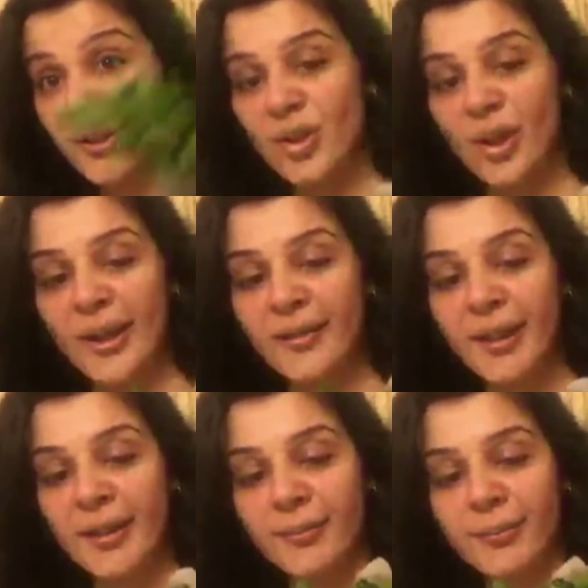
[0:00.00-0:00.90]
It's got like a
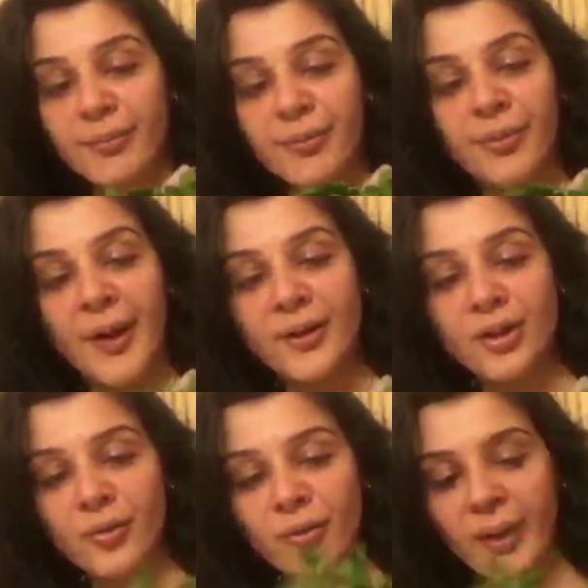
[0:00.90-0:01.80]
very
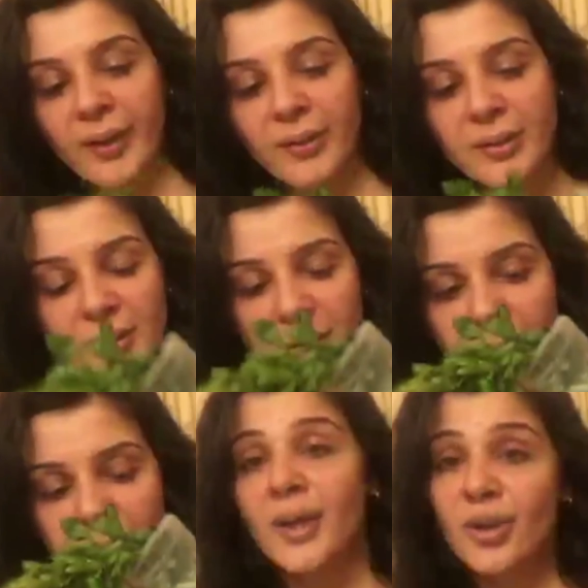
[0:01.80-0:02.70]
fresh fragrance.
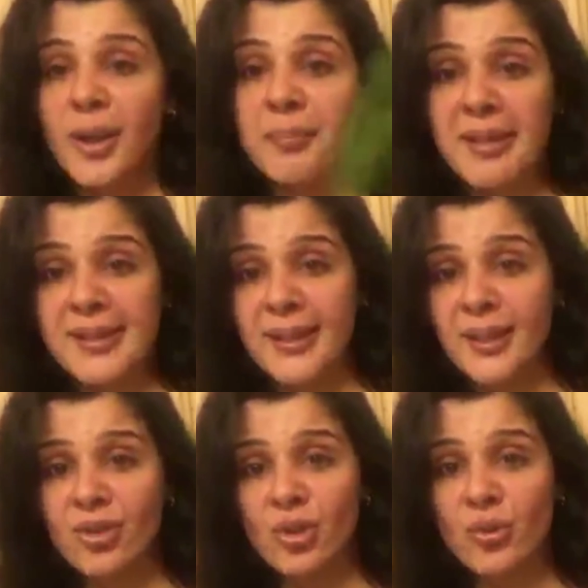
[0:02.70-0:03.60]
You can mix it
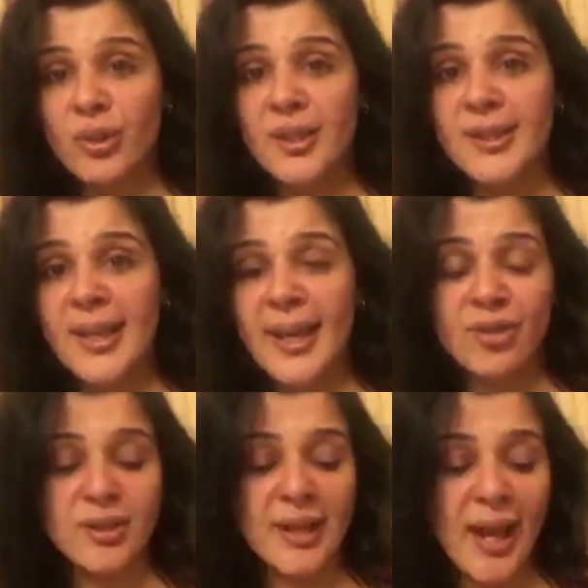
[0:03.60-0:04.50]
in juices and
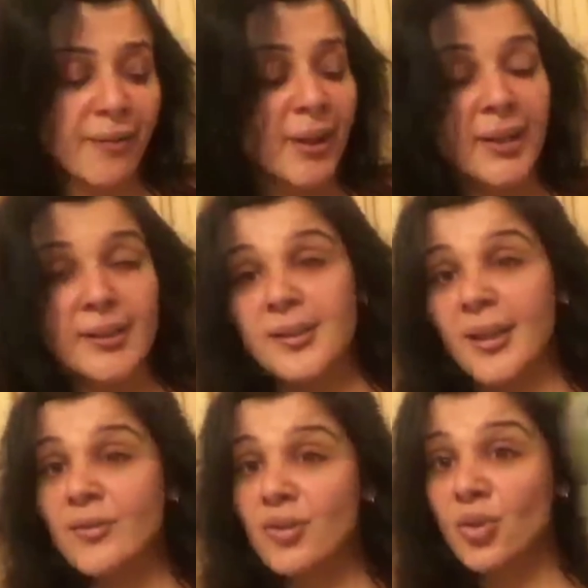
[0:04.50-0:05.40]
just have it, and it's
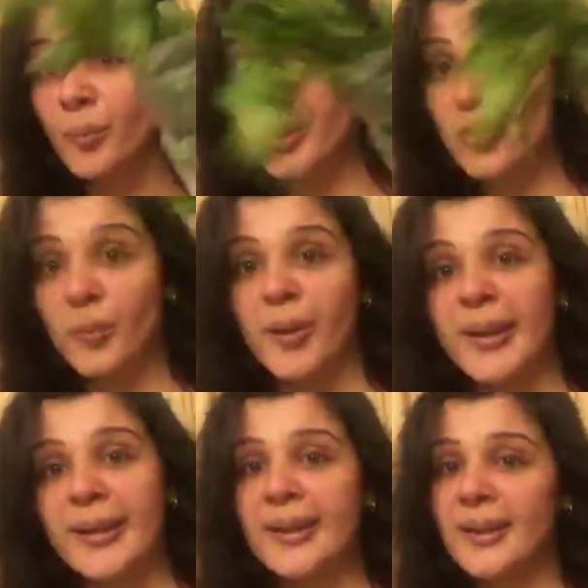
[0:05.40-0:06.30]
like super, super healthy.